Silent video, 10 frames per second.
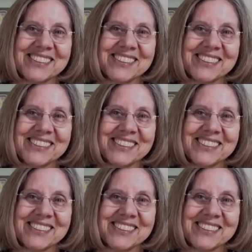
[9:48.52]

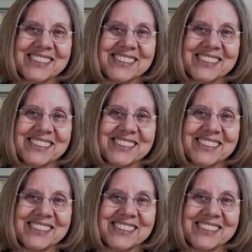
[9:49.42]

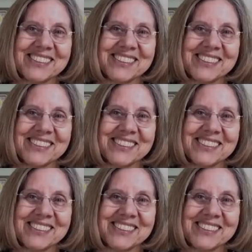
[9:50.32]

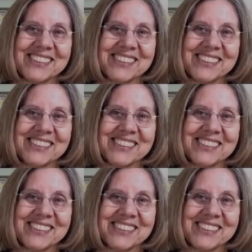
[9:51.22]

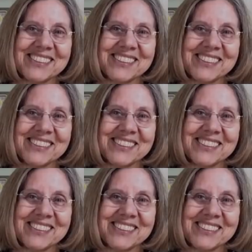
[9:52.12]

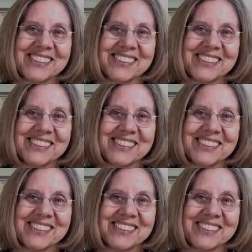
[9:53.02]
The face doesn't move, so there is nothing to read.